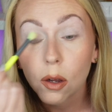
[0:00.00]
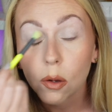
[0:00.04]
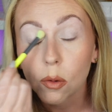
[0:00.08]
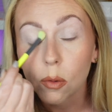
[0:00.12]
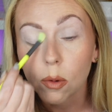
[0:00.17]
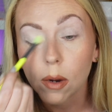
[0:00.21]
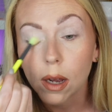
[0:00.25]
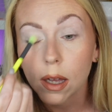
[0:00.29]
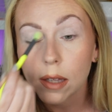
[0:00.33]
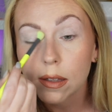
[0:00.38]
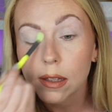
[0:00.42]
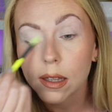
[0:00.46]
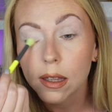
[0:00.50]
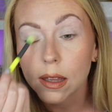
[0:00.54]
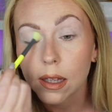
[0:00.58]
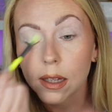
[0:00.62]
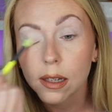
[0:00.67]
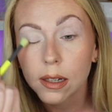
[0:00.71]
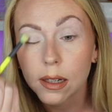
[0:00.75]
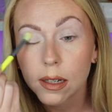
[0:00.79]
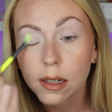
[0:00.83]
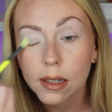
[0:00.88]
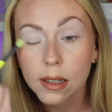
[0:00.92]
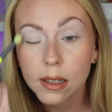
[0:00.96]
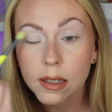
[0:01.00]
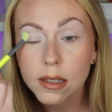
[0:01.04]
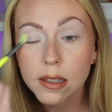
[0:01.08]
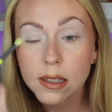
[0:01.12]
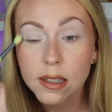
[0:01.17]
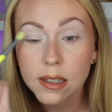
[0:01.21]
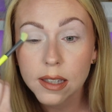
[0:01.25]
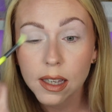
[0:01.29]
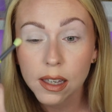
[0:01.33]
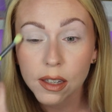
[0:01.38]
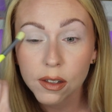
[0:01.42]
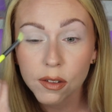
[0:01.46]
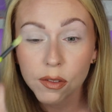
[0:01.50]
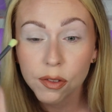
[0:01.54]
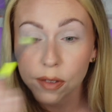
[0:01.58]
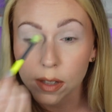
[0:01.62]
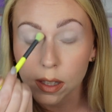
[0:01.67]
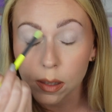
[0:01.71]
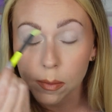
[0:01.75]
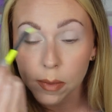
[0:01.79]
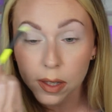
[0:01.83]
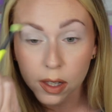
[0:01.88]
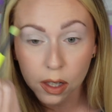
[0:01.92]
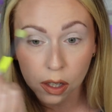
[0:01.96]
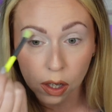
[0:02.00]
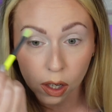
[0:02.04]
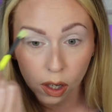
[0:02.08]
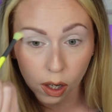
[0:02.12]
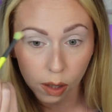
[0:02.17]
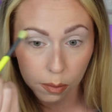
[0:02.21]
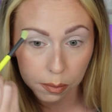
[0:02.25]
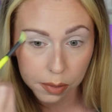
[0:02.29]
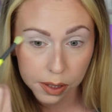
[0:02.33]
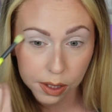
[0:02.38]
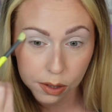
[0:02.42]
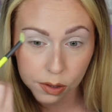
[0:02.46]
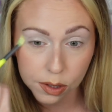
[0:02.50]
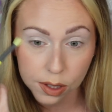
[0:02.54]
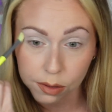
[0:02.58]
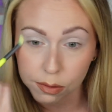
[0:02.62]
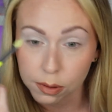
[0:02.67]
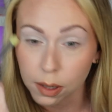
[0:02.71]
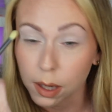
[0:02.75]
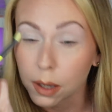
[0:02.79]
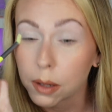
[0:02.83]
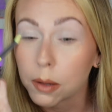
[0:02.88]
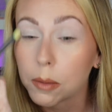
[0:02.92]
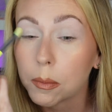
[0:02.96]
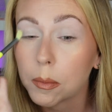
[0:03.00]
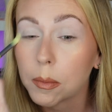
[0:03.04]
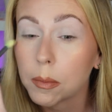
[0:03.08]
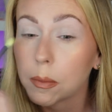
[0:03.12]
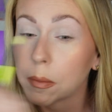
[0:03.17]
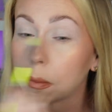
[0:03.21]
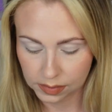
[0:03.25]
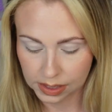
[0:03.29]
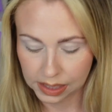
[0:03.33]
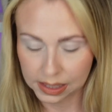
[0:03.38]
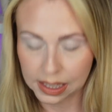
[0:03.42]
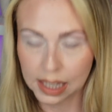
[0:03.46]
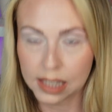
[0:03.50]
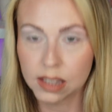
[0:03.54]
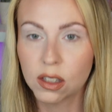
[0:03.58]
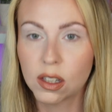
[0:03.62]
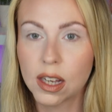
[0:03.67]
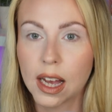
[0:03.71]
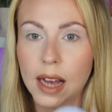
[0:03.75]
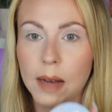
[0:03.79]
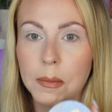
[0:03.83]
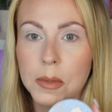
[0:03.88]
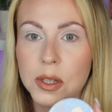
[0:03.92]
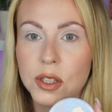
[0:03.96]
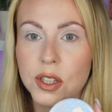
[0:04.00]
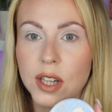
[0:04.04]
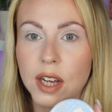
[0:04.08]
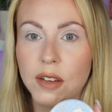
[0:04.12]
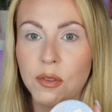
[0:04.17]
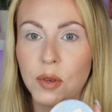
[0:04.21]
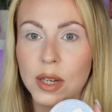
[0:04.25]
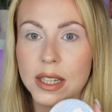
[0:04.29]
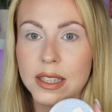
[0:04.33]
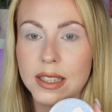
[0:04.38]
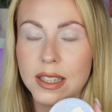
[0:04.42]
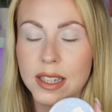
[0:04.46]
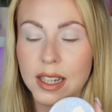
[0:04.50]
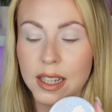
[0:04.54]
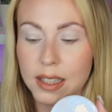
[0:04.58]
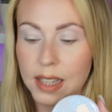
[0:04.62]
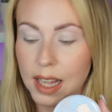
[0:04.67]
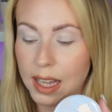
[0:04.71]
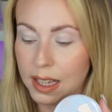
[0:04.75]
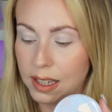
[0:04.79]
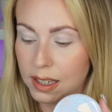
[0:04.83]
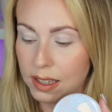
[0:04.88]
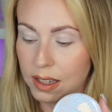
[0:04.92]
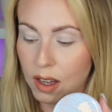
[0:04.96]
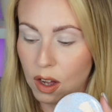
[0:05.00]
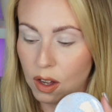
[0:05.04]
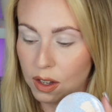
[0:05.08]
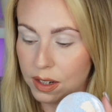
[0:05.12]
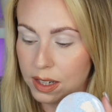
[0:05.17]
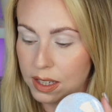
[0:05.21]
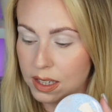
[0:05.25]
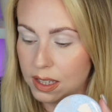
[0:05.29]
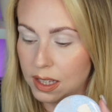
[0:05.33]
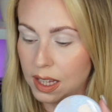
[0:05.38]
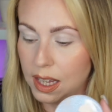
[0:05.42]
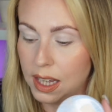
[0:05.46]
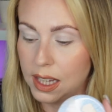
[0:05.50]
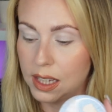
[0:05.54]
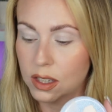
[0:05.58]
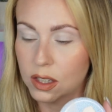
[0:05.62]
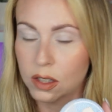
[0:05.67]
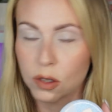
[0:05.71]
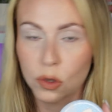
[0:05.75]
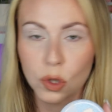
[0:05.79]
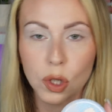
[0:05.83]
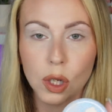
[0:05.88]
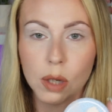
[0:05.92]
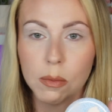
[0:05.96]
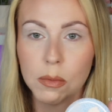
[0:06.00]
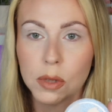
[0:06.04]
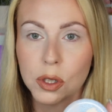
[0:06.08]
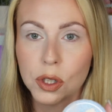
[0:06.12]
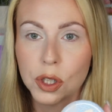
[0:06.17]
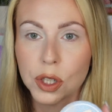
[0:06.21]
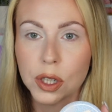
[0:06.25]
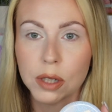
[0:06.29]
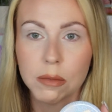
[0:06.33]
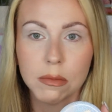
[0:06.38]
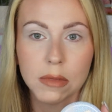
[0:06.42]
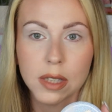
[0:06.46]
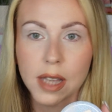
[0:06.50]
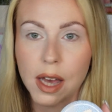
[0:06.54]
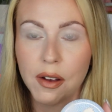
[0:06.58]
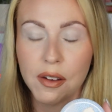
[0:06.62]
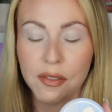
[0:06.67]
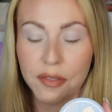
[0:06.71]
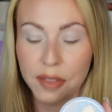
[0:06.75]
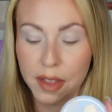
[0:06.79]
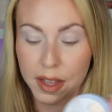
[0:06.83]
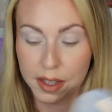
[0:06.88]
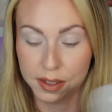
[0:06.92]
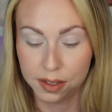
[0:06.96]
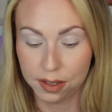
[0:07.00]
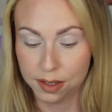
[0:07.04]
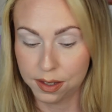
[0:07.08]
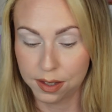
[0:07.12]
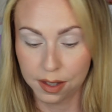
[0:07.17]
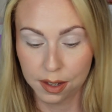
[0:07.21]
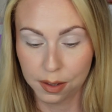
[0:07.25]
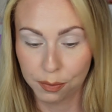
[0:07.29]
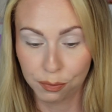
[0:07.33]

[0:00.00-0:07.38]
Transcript: rather than sit and film in a hot beauty room. Like, look how much I've wasted. Like, honestly, too much comes out of this.